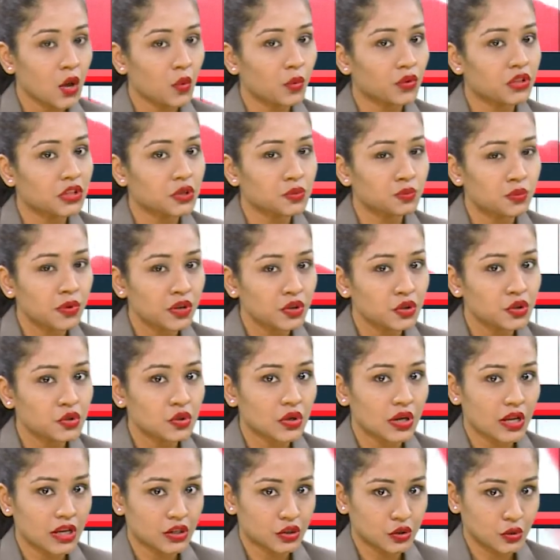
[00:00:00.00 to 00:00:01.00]
with
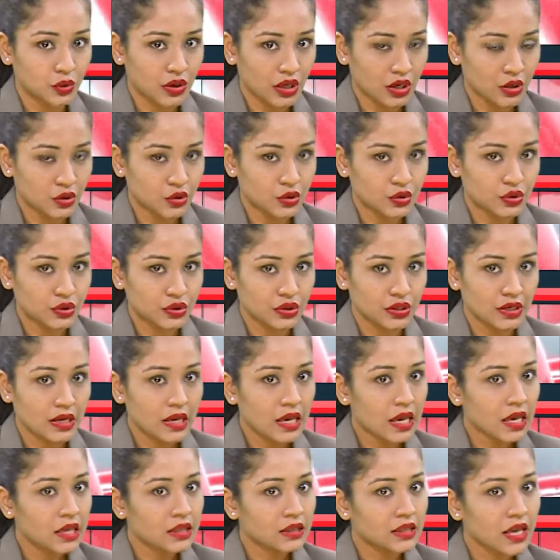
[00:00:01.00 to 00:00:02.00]
spiritual education,
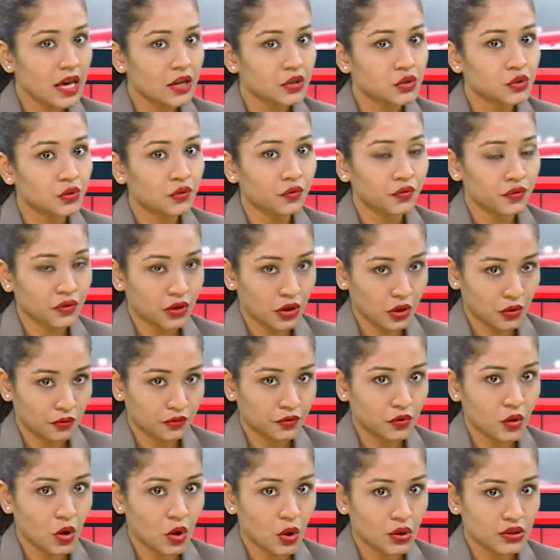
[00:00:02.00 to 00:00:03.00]
that too free
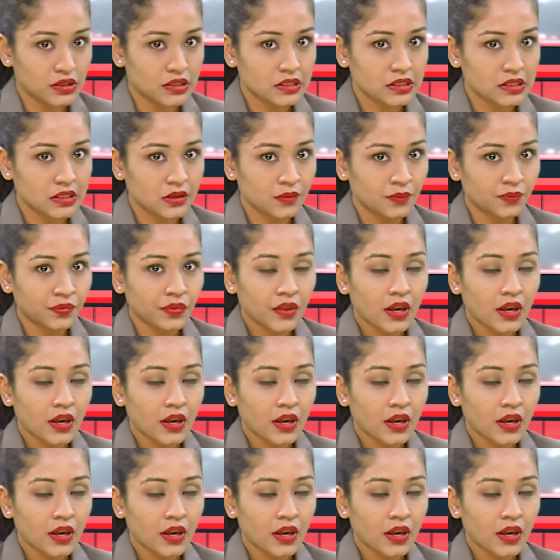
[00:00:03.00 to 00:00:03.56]
of cost.